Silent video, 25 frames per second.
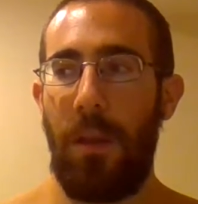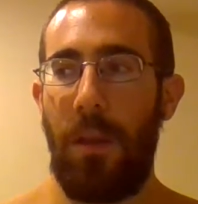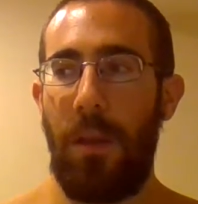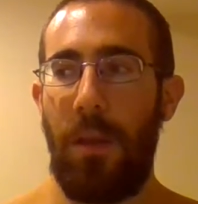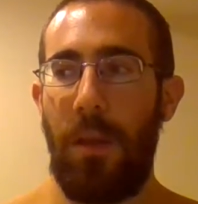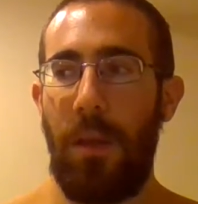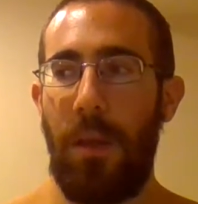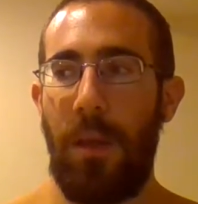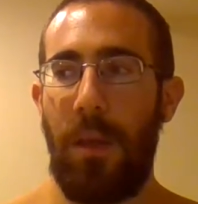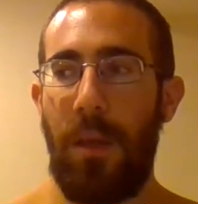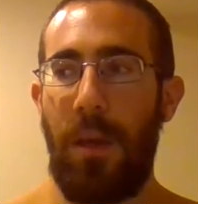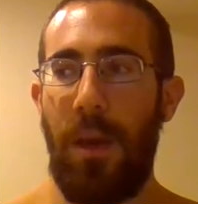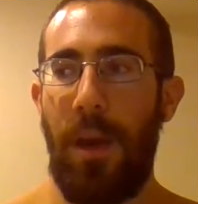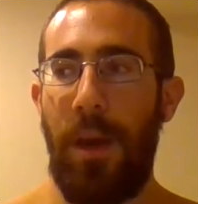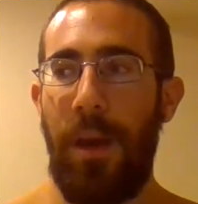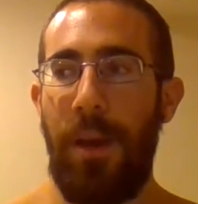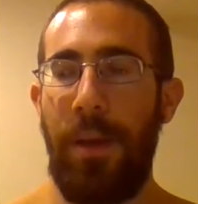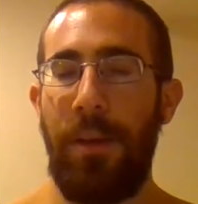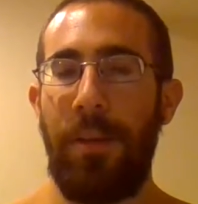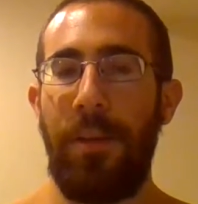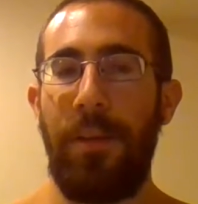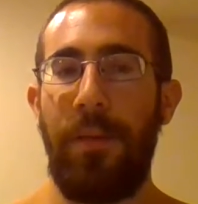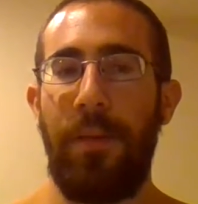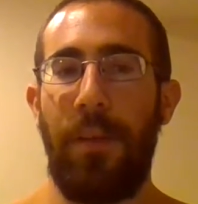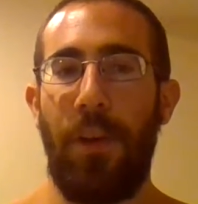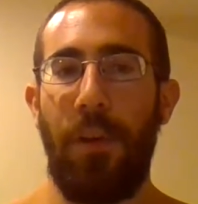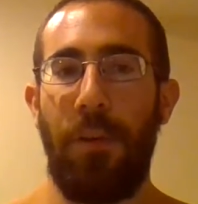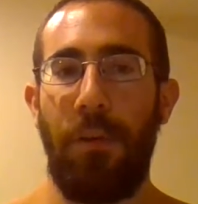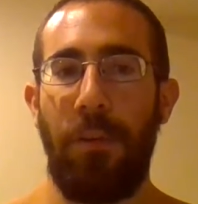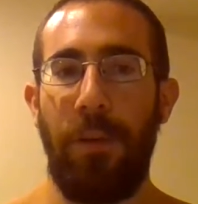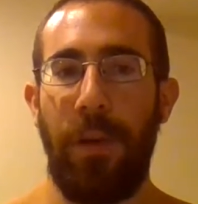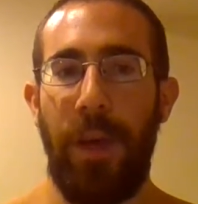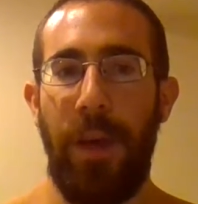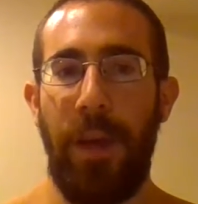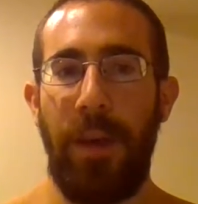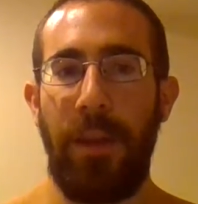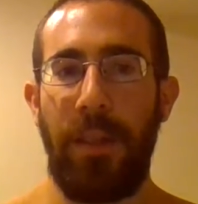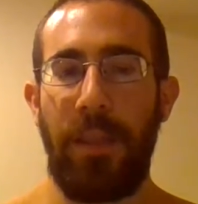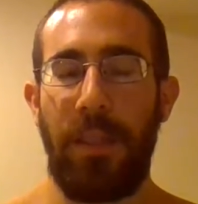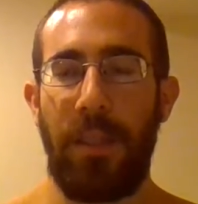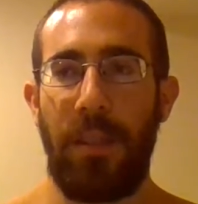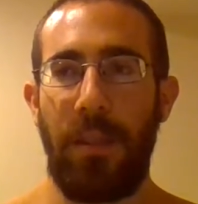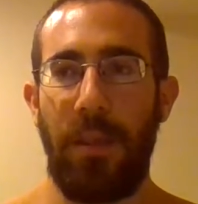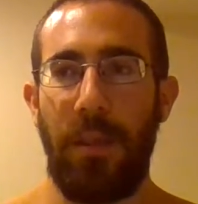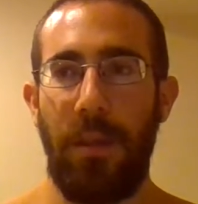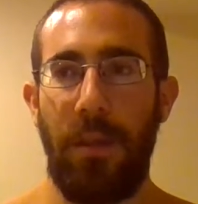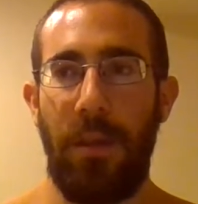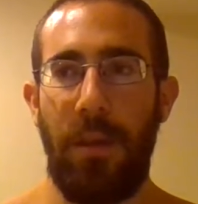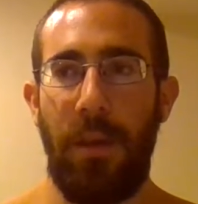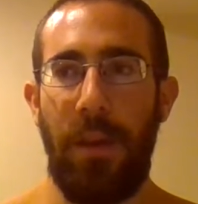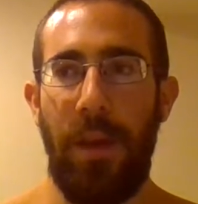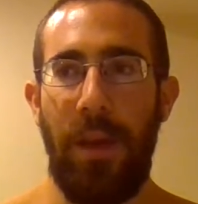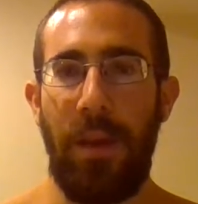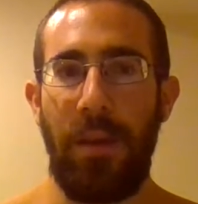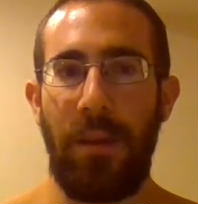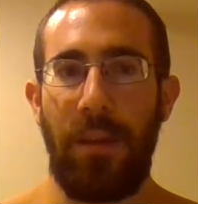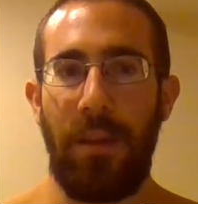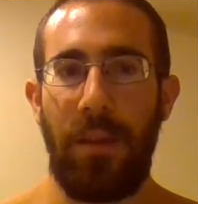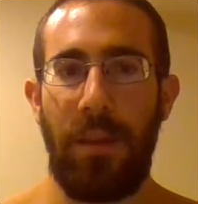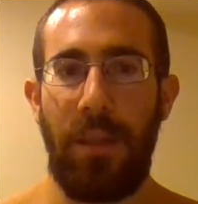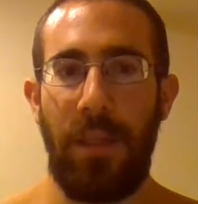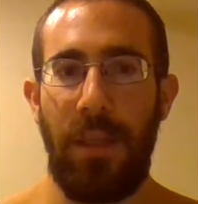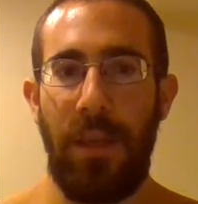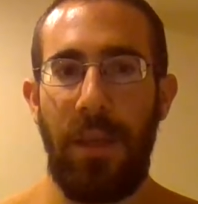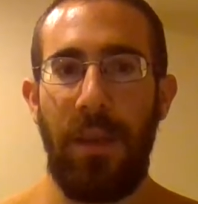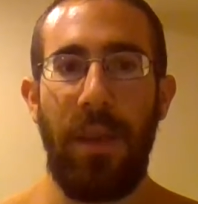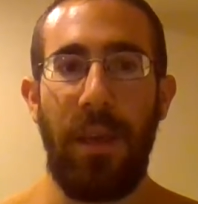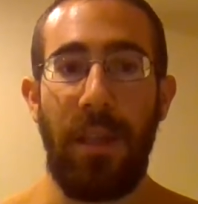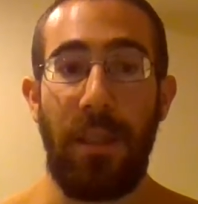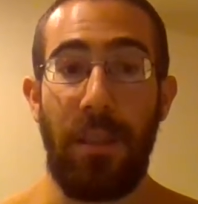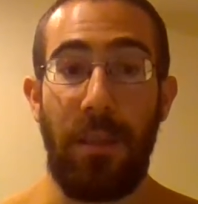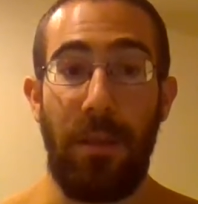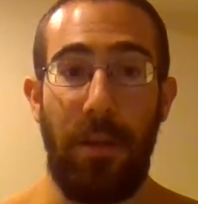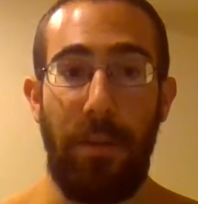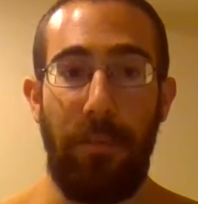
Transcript: it kind of creates an entity that's